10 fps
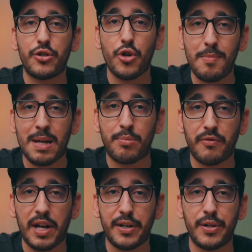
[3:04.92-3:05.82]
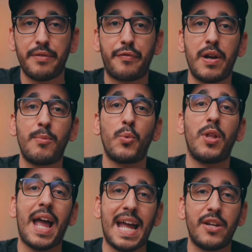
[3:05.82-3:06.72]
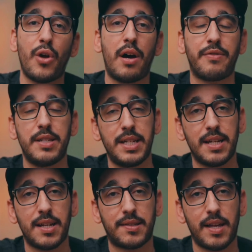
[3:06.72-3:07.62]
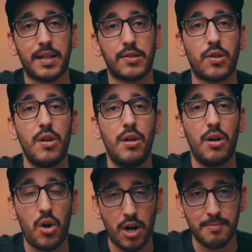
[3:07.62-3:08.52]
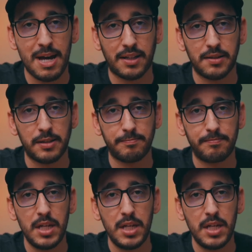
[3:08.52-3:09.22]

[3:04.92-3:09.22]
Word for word: your domain provider and Framer will hand off the DNS settings automatically.